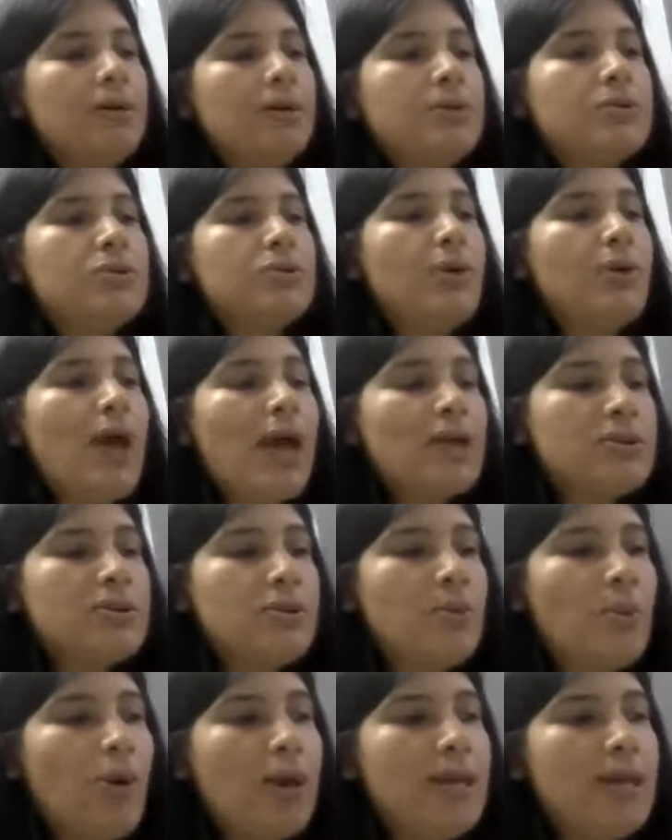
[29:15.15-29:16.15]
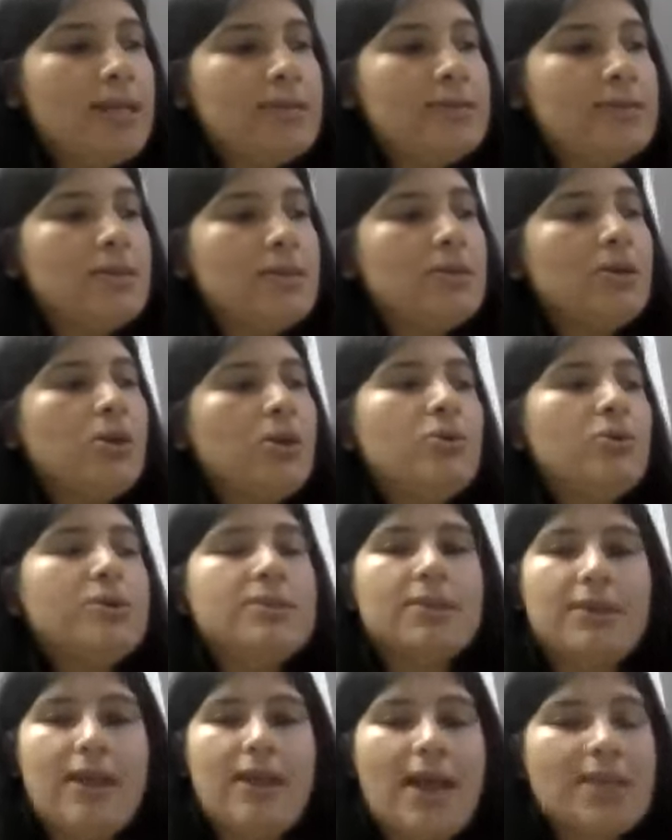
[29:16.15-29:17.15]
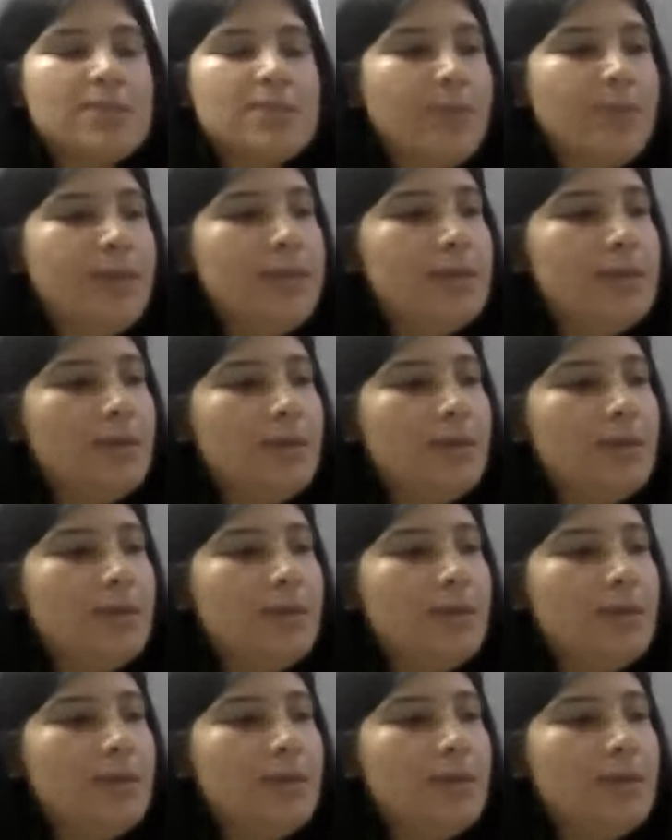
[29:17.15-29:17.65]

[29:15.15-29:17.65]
So act of violence includes harassment,